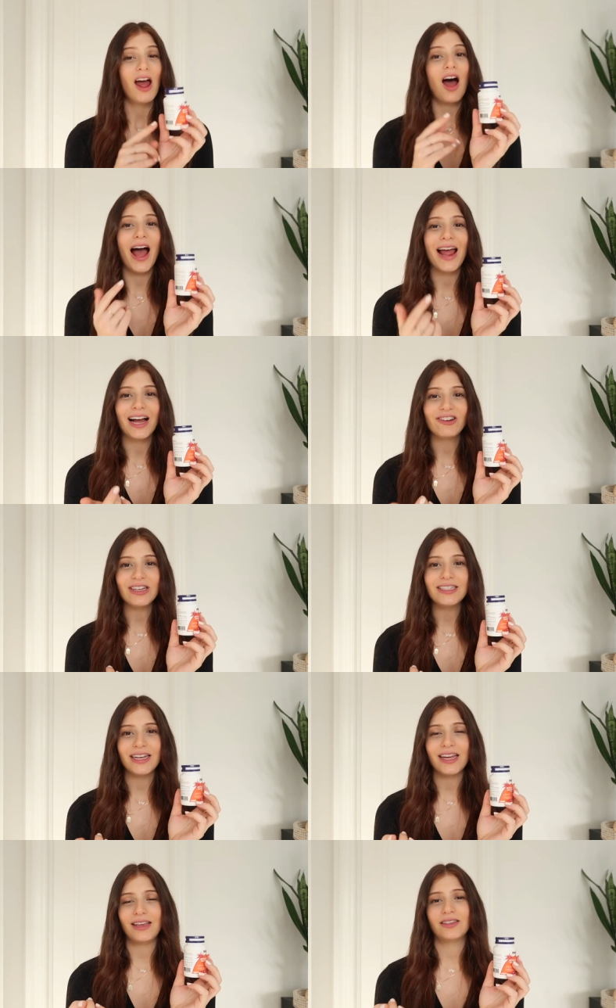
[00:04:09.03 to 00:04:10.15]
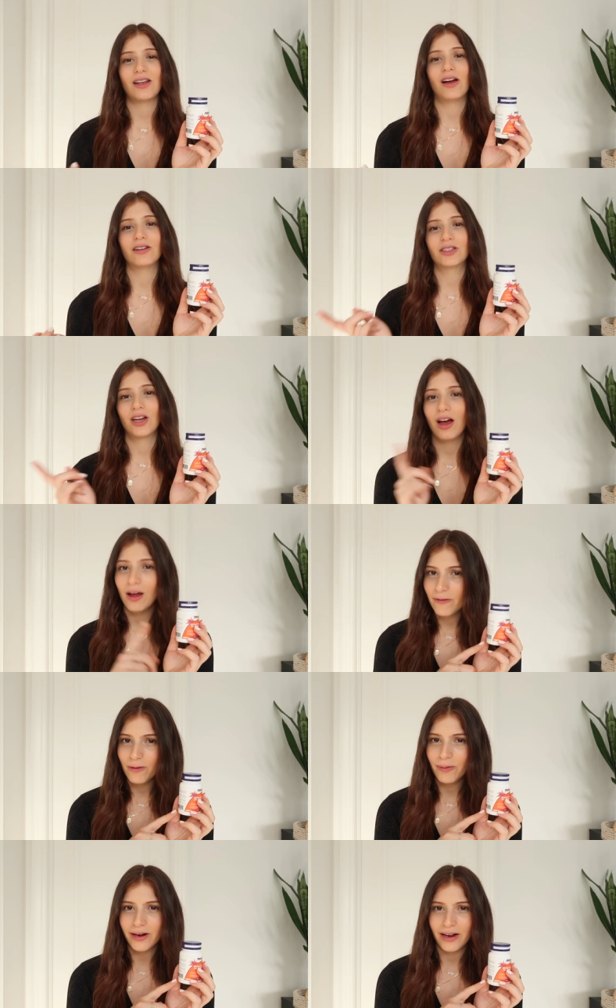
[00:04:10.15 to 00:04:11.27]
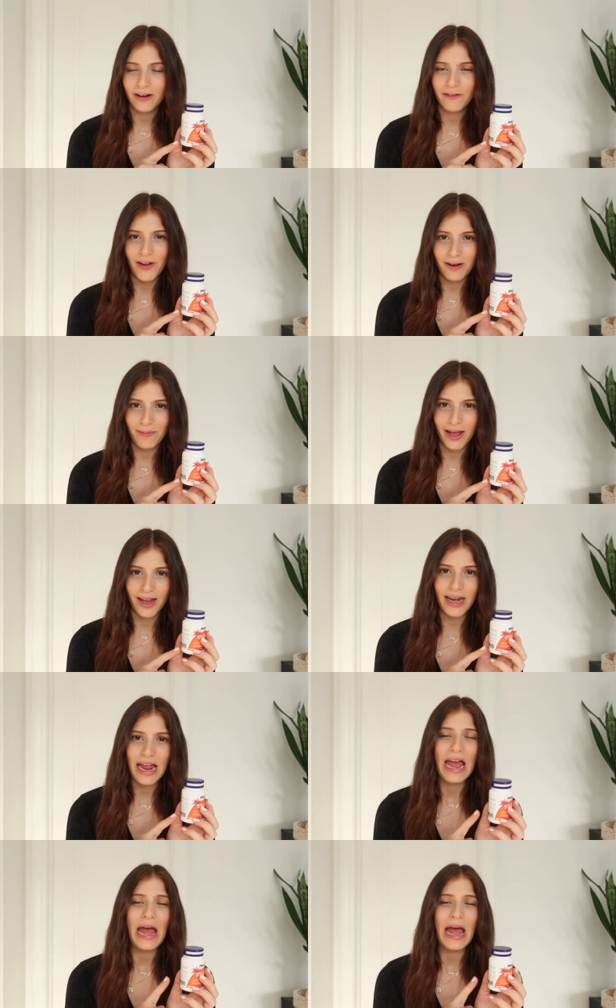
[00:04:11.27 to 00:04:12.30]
I actually take these on top of a prenatal vitamin